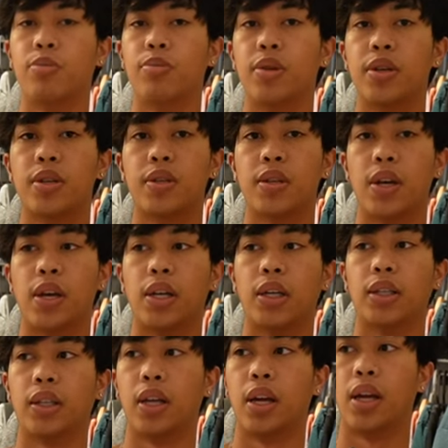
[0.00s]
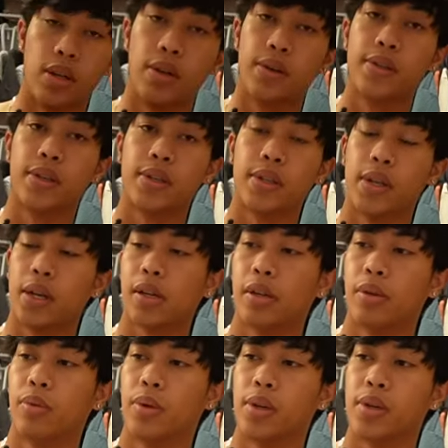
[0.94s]
Beast saying that, here's
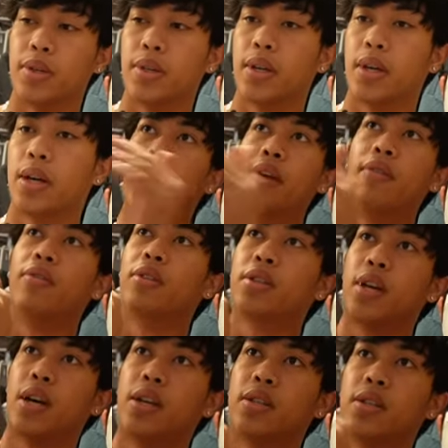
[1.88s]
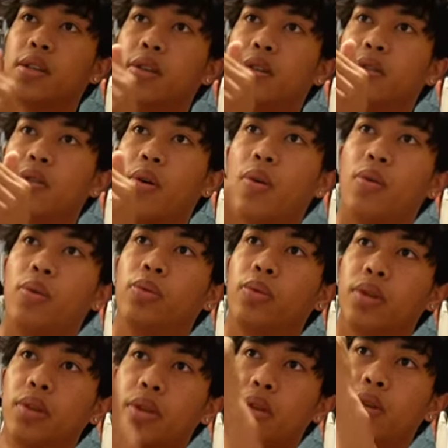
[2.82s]
exactly what he said: Ava Tyson is
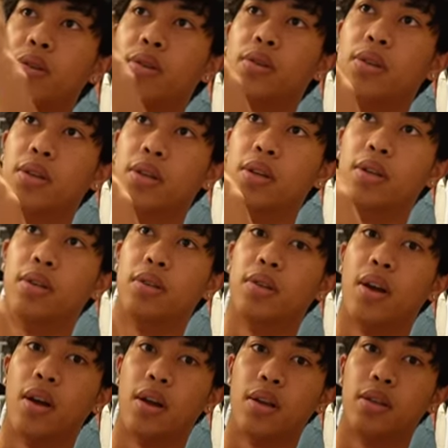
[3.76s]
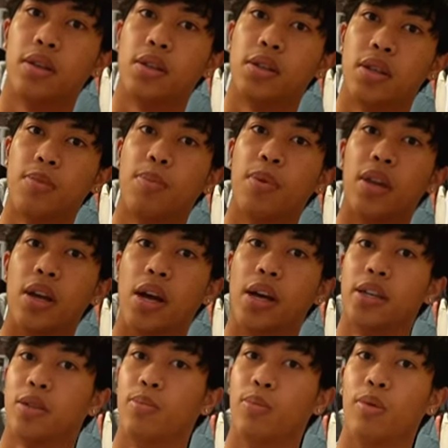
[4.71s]
only the tip of the
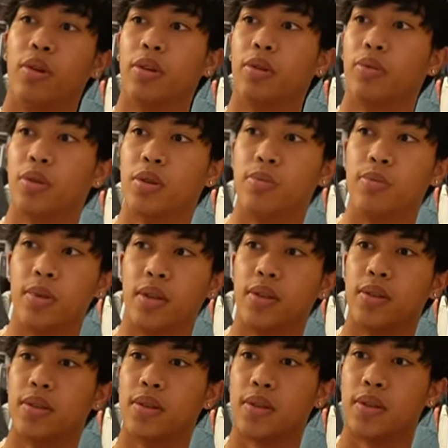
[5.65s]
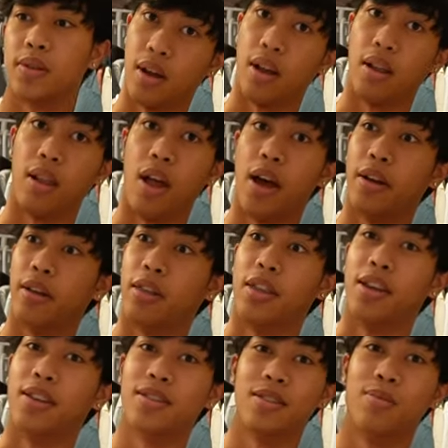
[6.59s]
iceberg, which means a lot of
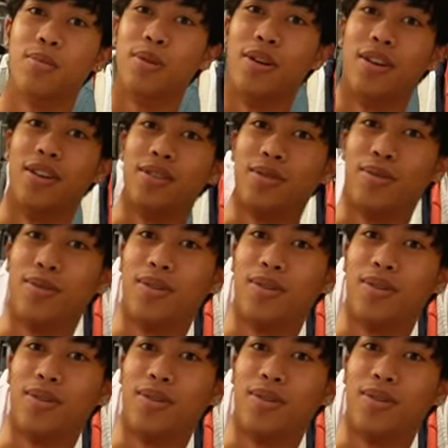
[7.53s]
things, to be honest